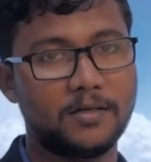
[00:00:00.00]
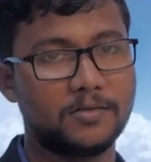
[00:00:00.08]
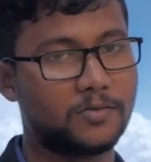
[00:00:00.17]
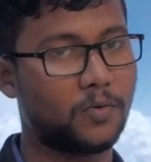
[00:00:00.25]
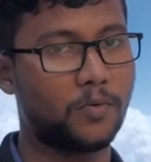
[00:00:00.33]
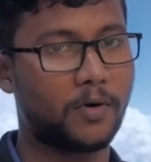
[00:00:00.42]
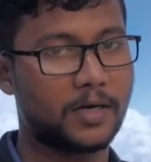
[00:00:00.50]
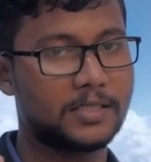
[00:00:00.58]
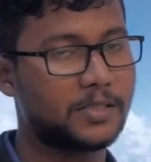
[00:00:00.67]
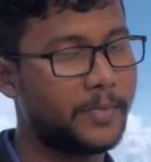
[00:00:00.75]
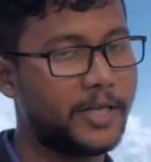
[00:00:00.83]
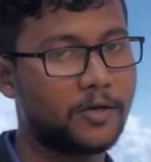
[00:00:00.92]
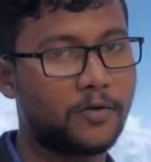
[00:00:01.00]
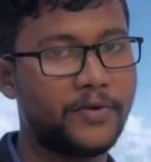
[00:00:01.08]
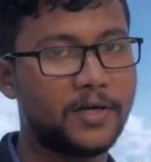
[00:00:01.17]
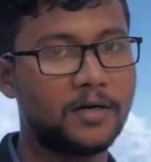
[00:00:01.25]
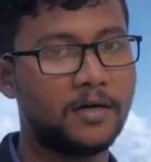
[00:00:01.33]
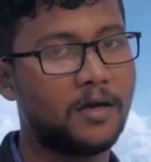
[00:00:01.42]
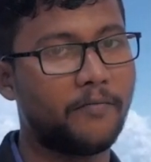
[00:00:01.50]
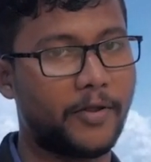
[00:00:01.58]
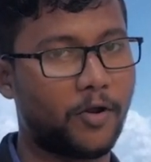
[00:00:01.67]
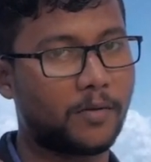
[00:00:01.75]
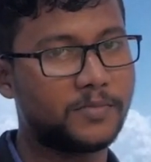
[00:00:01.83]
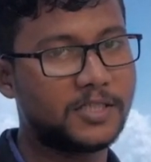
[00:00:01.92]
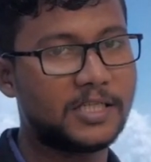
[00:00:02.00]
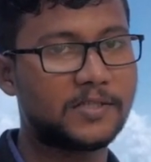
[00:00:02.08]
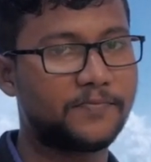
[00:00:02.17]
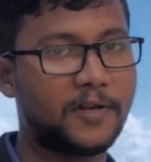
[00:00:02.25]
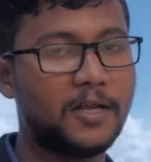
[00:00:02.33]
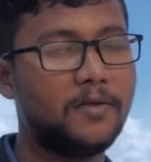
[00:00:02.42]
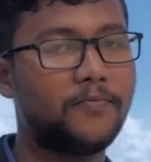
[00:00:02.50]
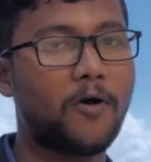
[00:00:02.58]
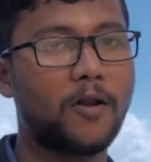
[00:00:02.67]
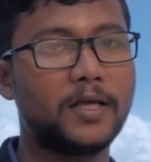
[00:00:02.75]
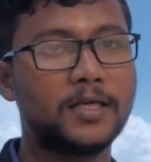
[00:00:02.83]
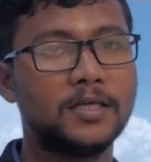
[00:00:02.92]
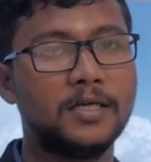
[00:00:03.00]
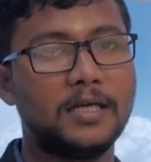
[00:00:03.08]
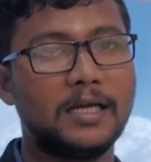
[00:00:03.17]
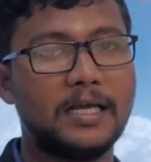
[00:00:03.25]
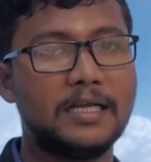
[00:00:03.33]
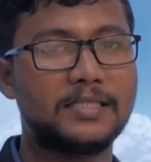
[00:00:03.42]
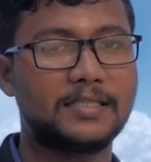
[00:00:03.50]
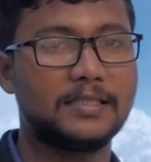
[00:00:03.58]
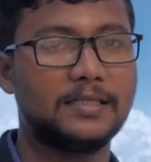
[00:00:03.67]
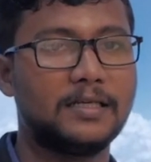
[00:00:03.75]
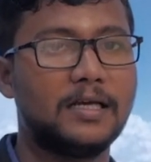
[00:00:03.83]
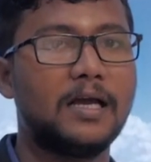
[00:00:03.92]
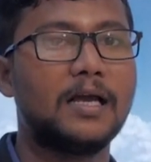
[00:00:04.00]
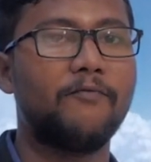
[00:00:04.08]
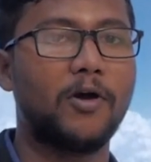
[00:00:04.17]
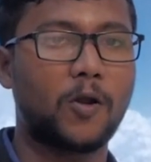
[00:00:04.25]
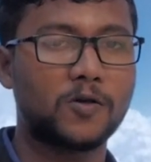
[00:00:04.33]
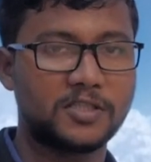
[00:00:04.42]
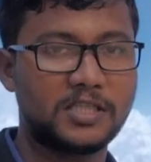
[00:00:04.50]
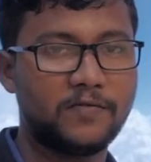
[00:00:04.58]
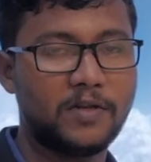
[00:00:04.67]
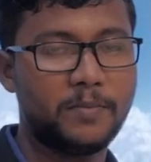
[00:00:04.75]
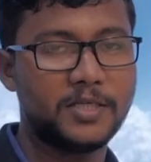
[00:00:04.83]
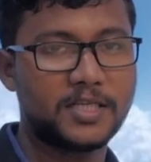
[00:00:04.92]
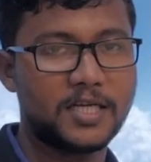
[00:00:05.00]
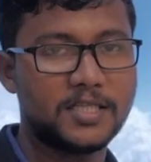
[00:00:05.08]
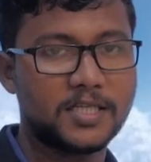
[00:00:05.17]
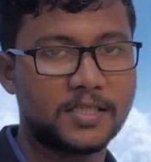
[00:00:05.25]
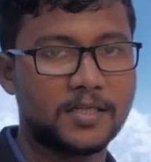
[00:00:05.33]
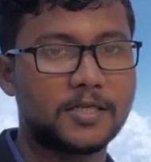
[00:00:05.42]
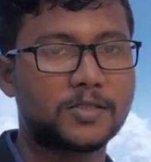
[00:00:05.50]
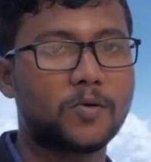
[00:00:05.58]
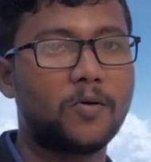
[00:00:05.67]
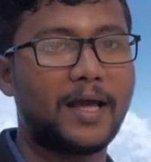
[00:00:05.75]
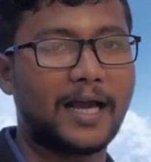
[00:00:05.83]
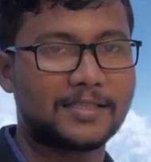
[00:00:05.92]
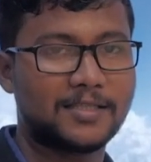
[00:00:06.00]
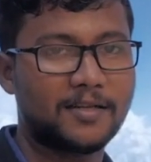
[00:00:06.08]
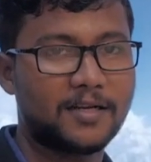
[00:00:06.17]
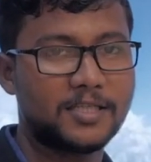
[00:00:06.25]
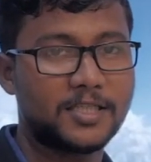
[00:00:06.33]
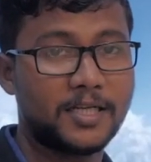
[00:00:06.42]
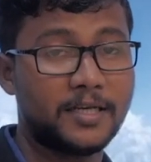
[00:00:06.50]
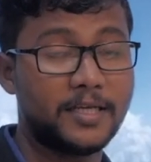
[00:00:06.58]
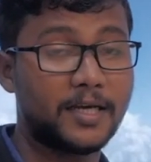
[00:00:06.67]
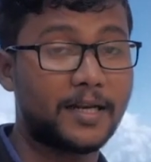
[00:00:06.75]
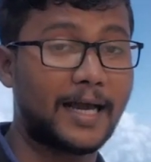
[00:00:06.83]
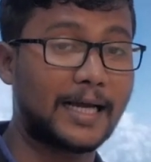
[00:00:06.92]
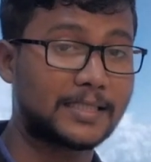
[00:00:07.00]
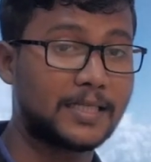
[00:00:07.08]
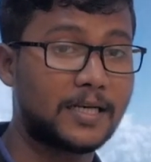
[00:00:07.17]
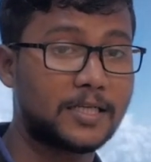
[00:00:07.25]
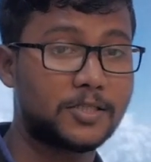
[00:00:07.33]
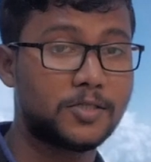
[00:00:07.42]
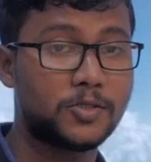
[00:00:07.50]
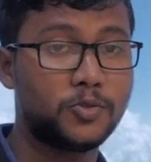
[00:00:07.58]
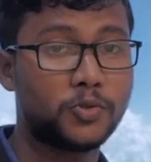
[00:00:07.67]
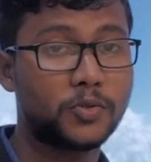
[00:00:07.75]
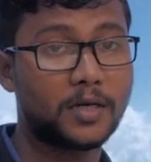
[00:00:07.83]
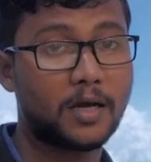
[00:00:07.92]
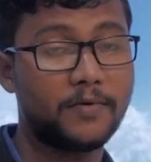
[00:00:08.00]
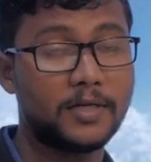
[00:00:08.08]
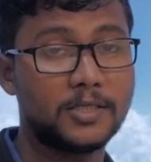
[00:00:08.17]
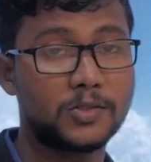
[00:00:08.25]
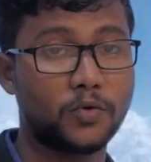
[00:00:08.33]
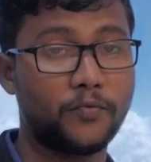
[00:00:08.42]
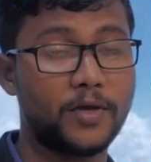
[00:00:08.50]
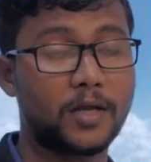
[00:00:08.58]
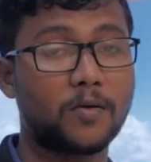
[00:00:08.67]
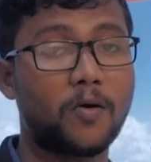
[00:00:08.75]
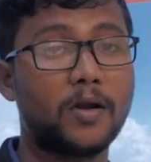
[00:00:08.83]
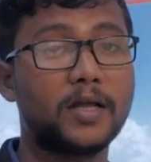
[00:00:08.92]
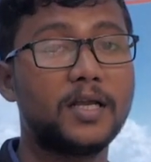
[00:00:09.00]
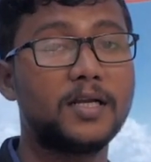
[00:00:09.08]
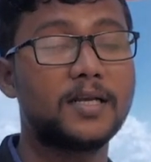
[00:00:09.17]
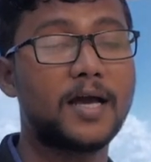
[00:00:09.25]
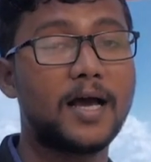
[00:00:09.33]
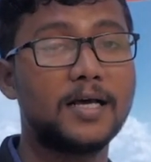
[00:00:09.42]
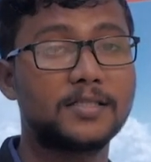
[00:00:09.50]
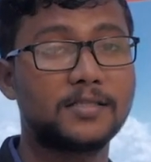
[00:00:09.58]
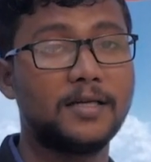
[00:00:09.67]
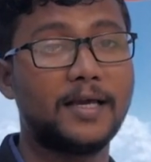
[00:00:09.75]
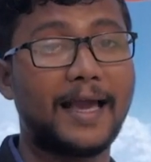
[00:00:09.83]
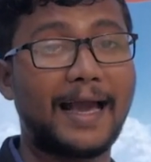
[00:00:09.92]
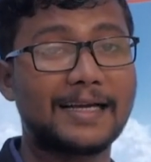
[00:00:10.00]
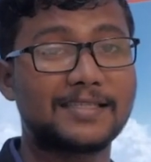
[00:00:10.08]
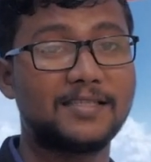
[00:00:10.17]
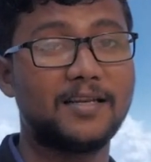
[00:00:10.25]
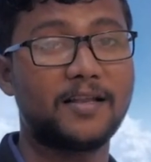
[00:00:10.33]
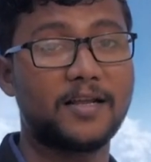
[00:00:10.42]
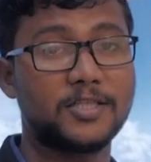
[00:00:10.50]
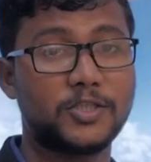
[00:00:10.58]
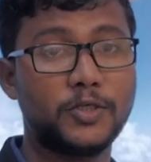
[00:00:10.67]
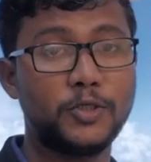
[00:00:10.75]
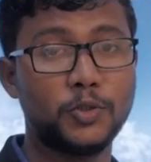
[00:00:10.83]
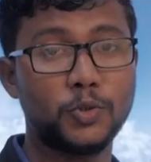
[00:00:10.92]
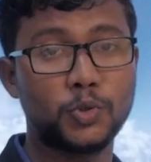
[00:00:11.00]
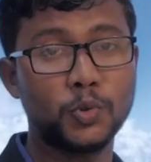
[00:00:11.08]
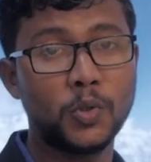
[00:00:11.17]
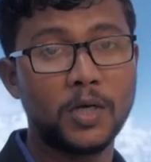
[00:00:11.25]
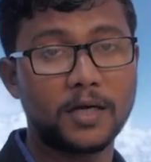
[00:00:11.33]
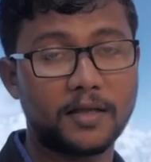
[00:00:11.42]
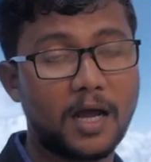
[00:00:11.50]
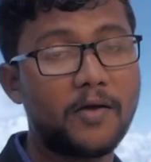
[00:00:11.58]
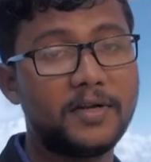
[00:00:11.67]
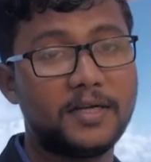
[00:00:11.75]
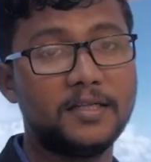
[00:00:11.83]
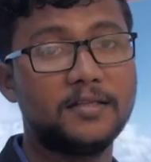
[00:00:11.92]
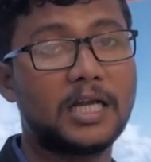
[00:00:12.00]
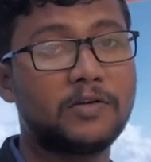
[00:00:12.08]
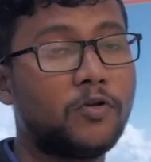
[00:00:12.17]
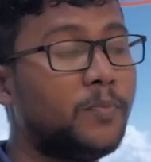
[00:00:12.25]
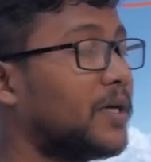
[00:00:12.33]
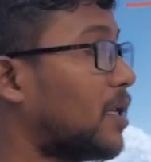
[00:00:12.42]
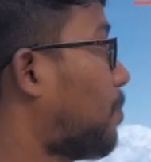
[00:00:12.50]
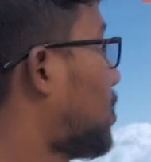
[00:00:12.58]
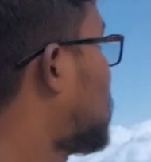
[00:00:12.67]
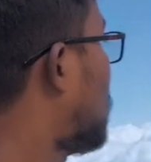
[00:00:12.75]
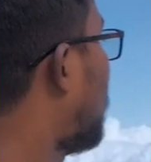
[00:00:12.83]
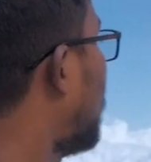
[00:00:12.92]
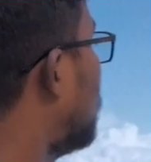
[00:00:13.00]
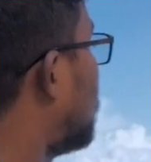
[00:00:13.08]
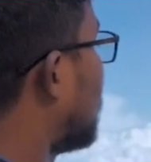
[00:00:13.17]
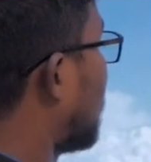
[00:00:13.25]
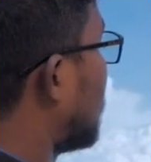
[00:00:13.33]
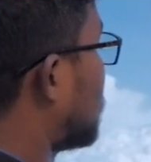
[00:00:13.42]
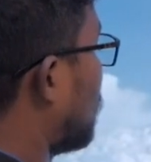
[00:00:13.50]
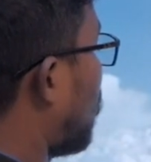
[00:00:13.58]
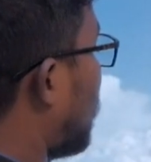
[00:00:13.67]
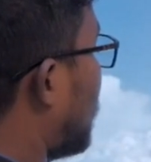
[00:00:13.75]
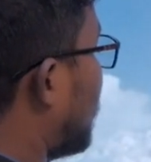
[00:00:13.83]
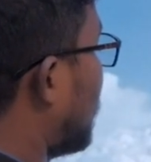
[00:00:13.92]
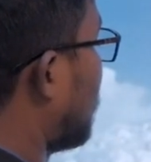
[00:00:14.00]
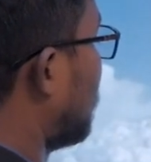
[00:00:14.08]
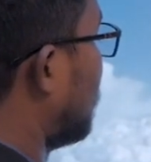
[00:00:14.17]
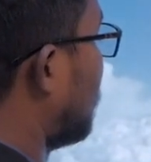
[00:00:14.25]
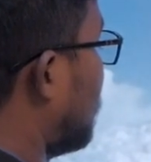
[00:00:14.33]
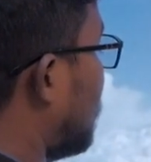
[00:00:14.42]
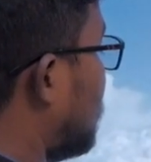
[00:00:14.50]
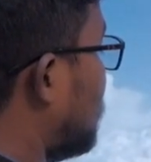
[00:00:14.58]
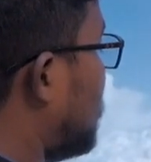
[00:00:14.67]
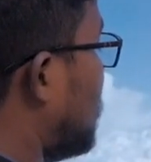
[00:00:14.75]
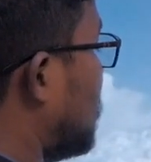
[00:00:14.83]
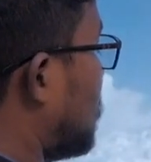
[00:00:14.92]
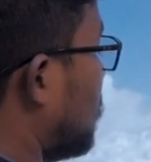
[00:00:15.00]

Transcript: So what is the meaning of here? When object is freely falling, its velocity will be changes, that's called acceleration. Here acceleration is due to gravity, so we are calling it as acceleration due to gravity, that will be represented by using a small letter g.